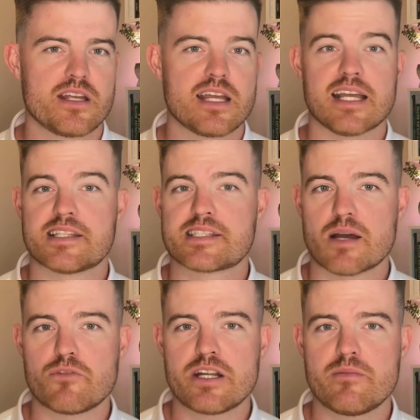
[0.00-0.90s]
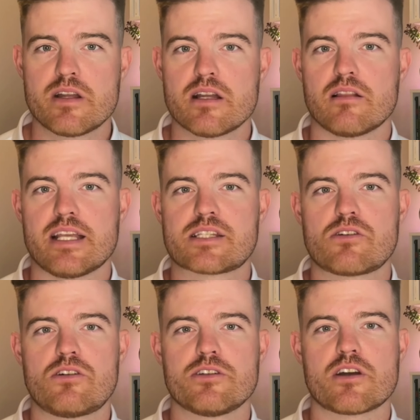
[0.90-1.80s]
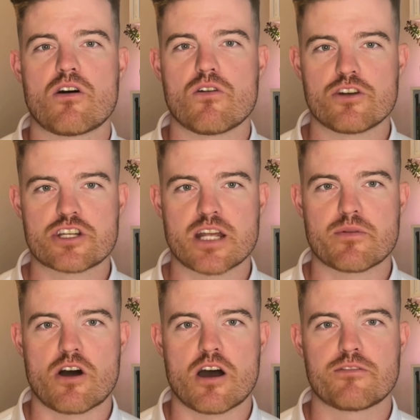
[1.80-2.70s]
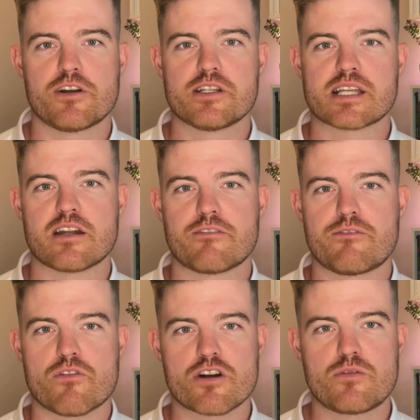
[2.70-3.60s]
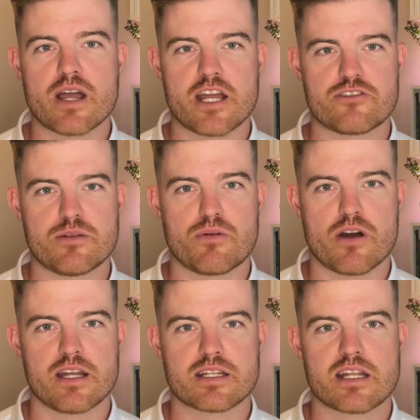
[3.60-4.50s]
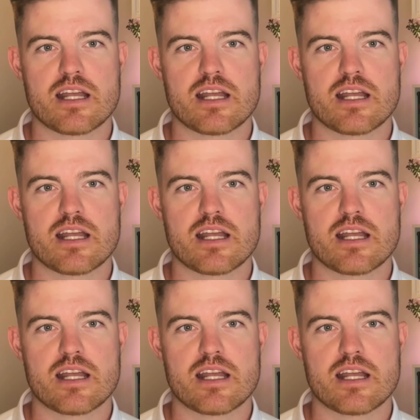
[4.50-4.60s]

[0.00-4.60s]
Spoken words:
In summary, leasehold ownership offers an affordable entry point